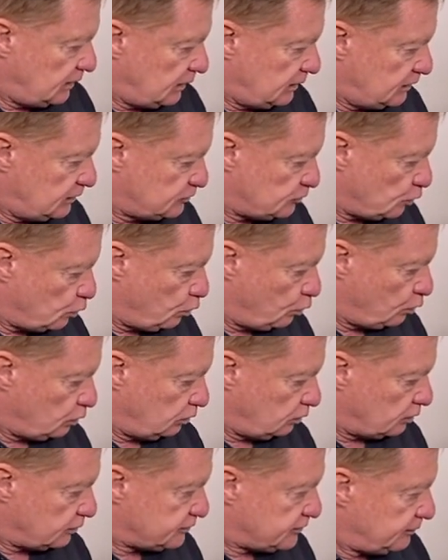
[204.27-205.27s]
it is a corner
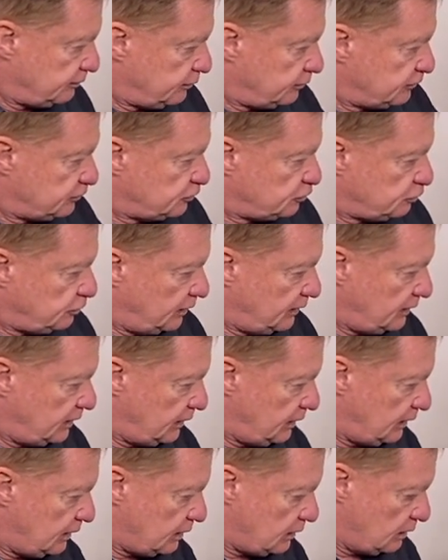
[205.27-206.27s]
lot. So we've got a street
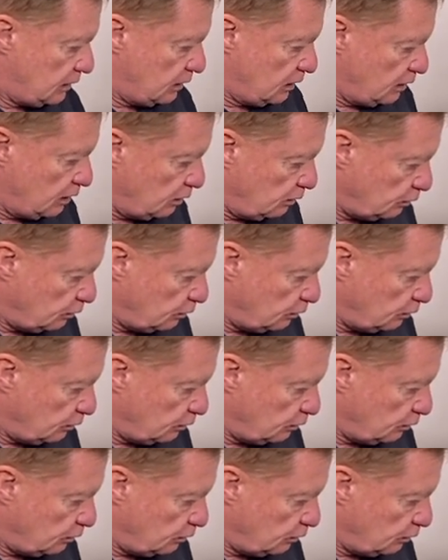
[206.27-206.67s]
here, we've